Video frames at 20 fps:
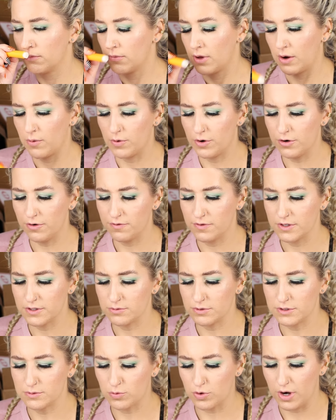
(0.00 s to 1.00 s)
I wonder if this
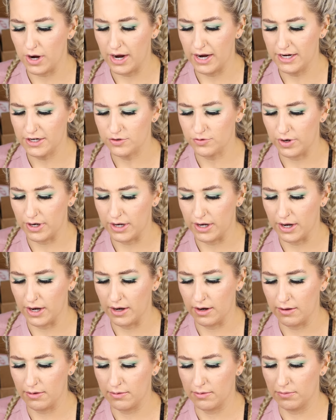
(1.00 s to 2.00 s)
one's more
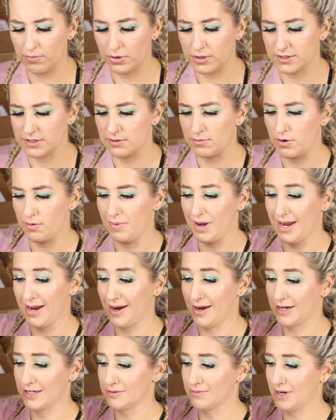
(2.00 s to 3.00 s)
hydrating. Let me put some on my
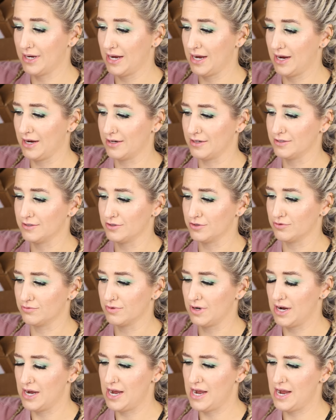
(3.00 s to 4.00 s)
hand because my hand is
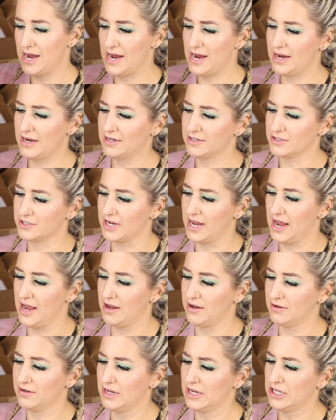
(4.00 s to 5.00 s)
dry. A
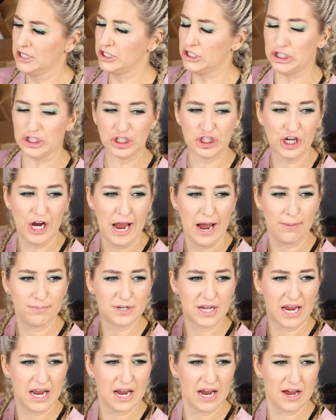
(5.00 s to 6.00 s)
little
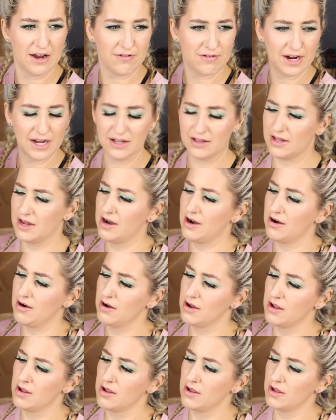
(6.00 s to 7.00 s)
chapped hand right there.